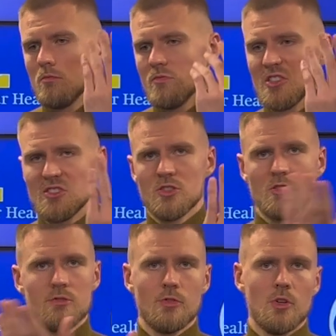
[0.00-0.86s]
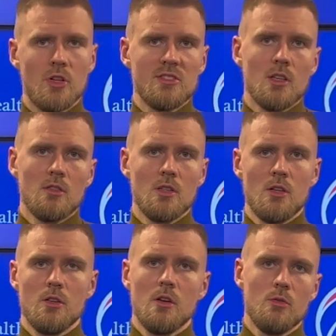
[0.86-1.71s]
decisions for us out there.
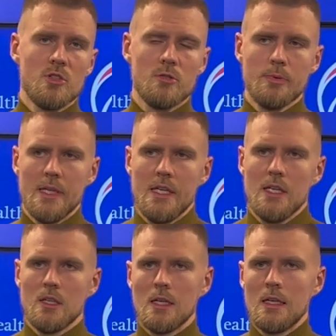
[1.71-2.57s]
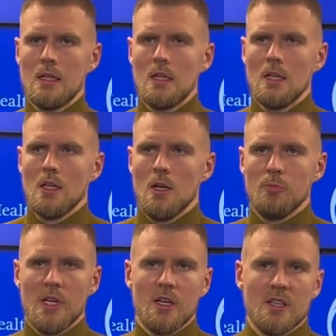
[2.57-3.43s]
You know, we're just playing and
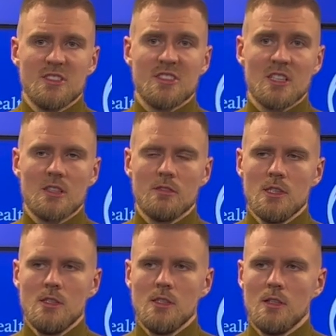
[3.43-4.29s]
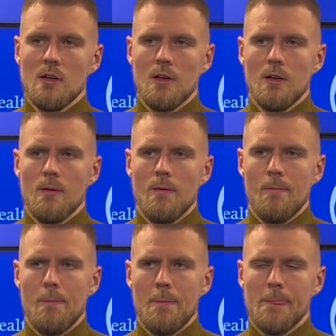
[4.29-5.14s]
playing instinctively.
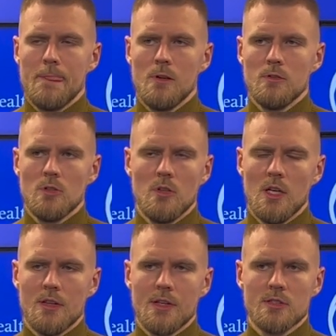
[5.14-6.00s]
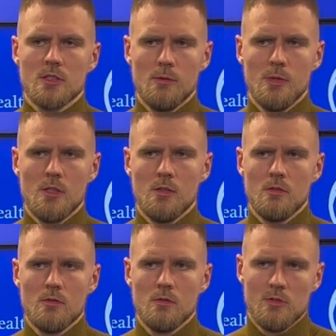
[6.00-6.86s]
Um, so yeah, I think it's gonna be
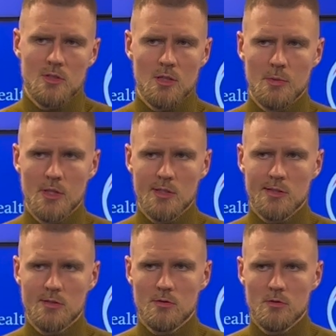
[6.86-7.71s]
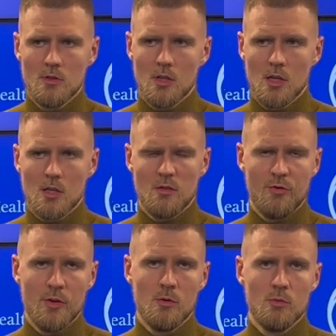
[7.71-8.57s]
it's gonna be us looking at the
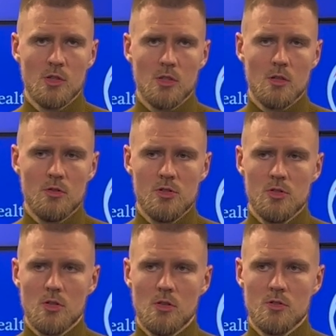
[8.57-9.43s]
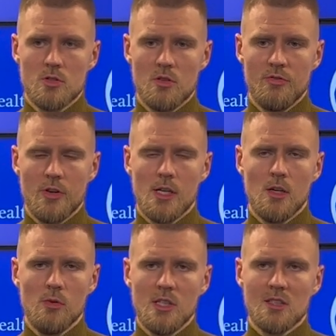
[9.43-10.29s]
film with the coaches. Coaches are gonna figure out
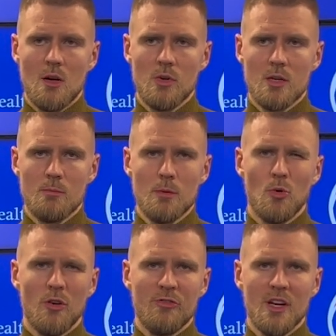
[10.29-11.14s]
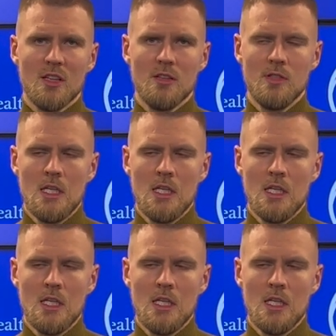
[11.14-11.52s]
ways how we can be more effective